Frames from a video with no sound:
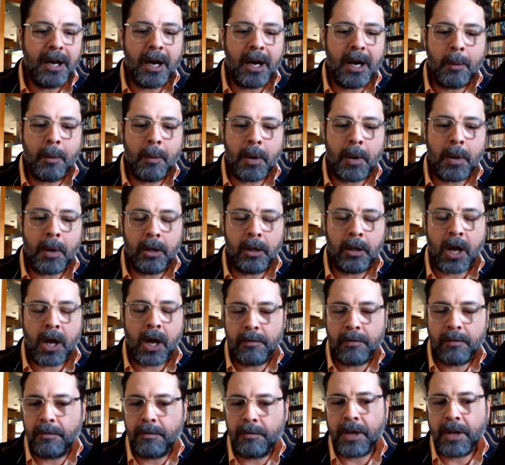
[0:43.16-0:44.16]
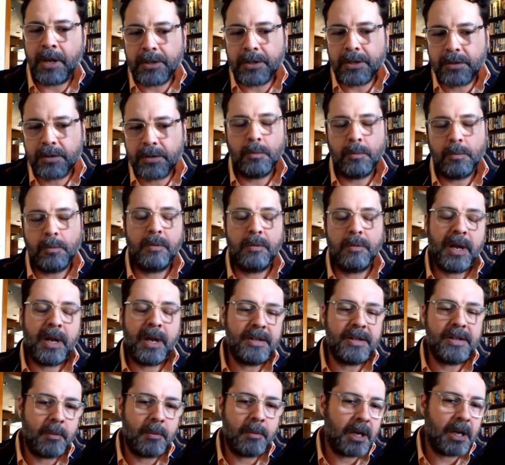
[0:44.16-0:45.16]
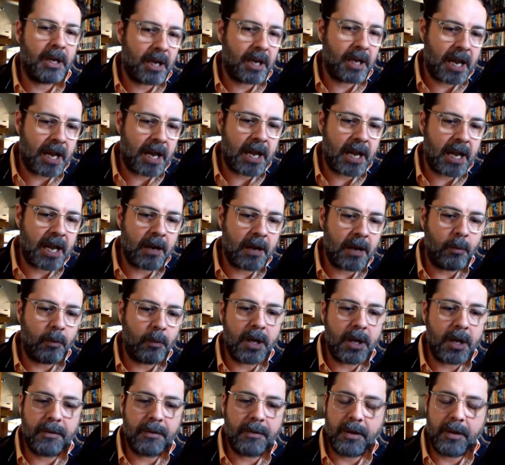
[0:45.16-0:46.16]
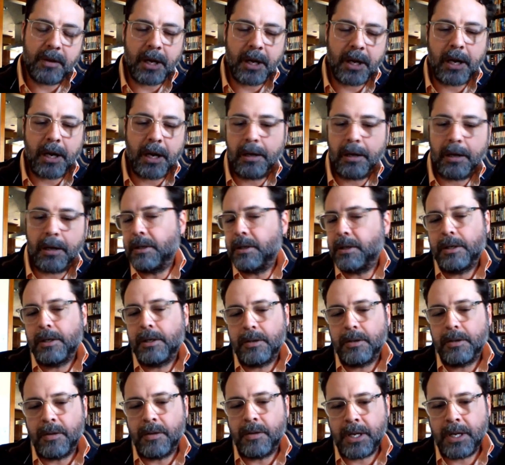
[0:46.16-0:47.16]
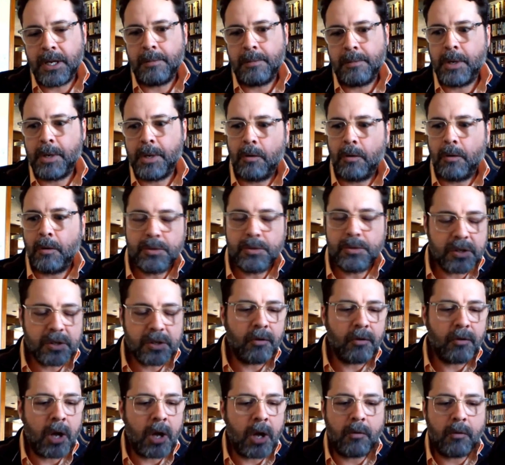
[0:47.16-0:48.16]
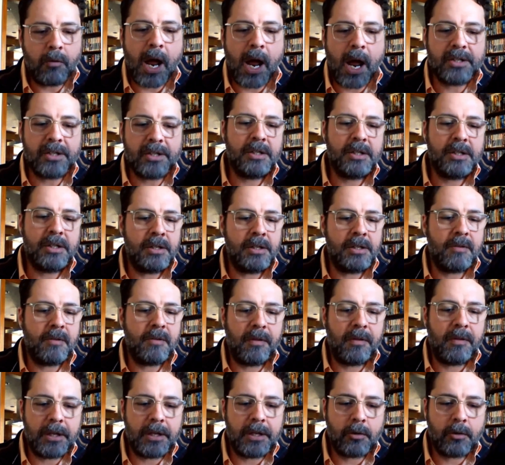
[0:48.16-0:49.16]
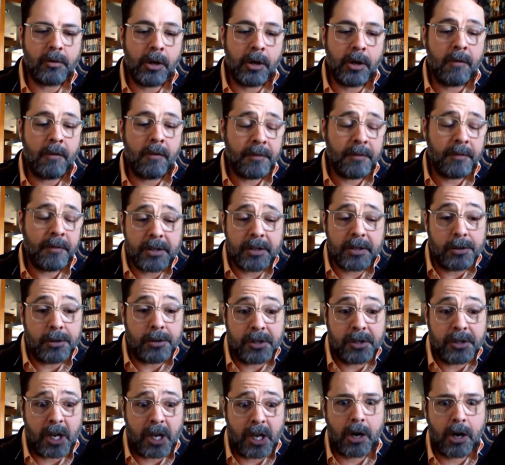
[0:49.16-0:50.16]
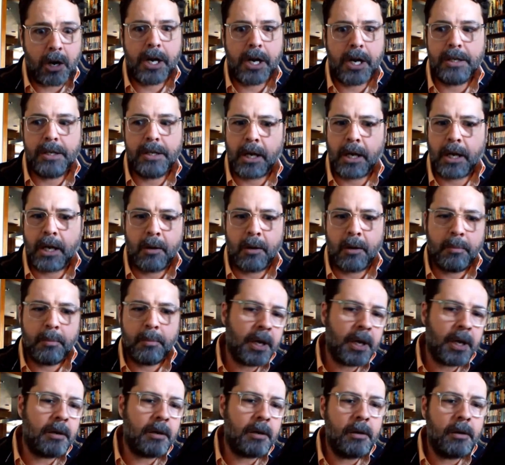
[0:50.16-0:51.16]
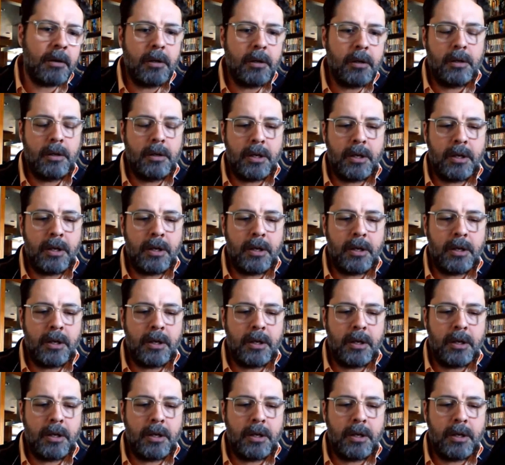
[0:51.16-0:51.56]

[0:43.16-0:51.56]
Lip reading: a lot of events with the pandemic and with the civil unrest and different things going on. Physical security has kind of been